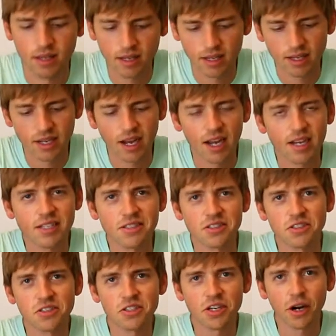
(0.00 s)
Hey guys,
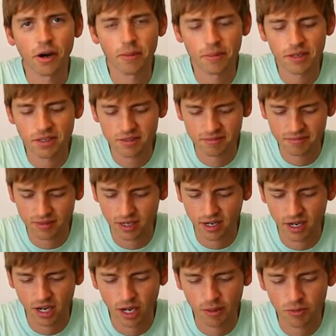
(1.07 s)
it's Jeremy,
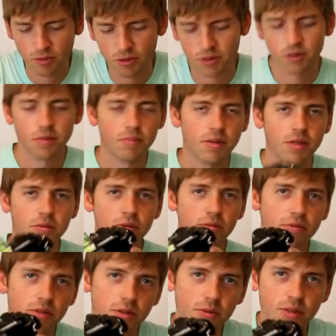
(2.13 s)
and I'm going to be
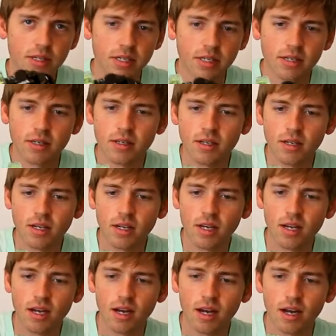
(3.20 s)
reviewing
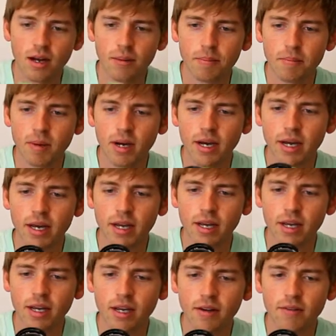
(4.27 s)

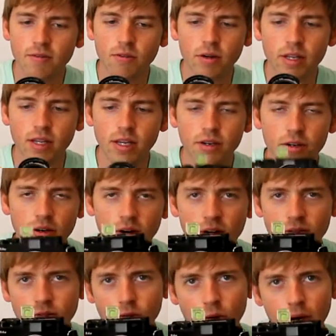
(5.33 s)
my Voigtlander
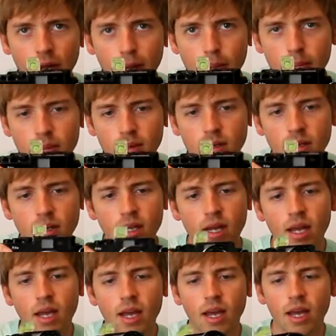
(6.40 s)
R4M
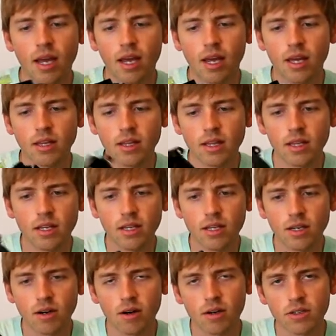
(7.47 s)
and the
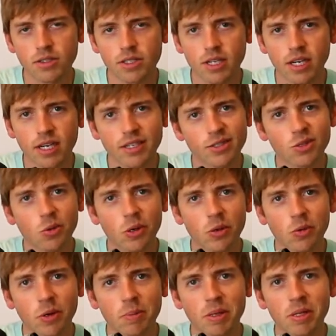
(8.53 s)
Carl Zeiss
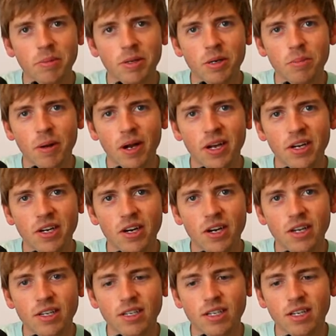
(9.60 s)
21mm
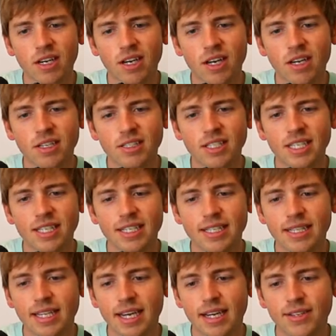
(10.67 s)
Biogon T
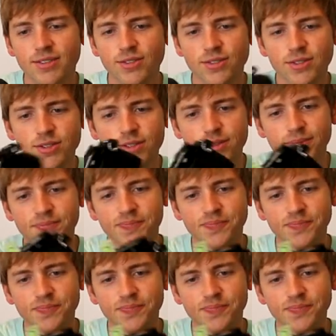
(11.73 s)
lens.